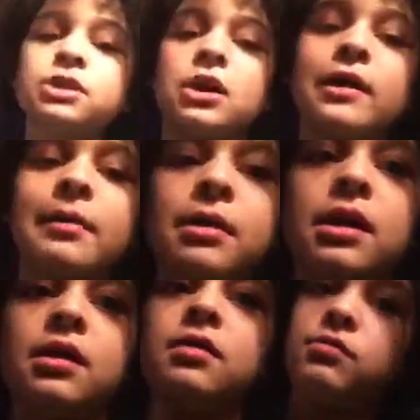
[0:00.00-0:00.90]
Sorry, I'm
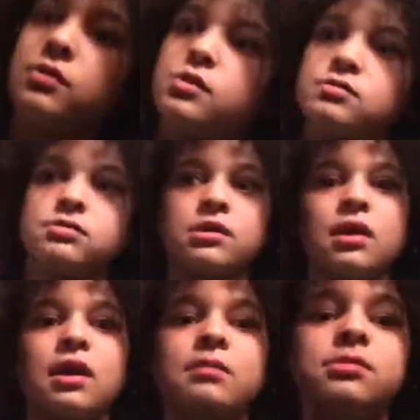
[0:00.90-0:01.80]
getting confused with the
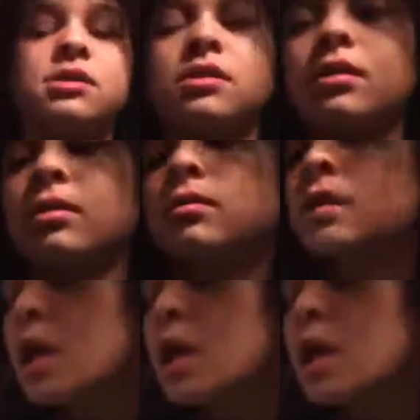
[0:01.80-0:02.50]
name still.